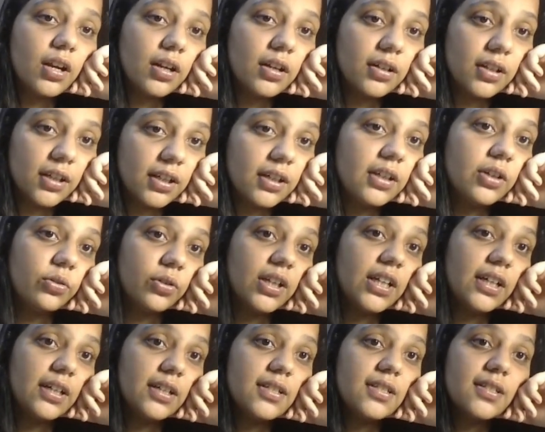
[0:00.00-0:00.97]
and here only
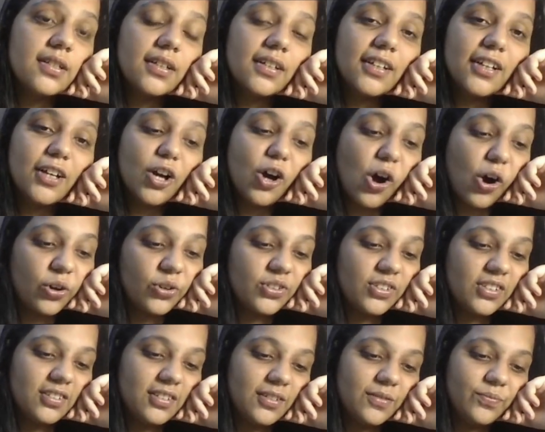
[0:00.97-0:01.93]
it is
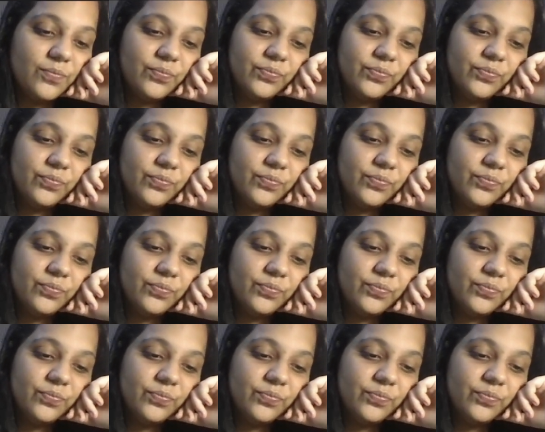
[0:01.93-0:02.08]
oxygen?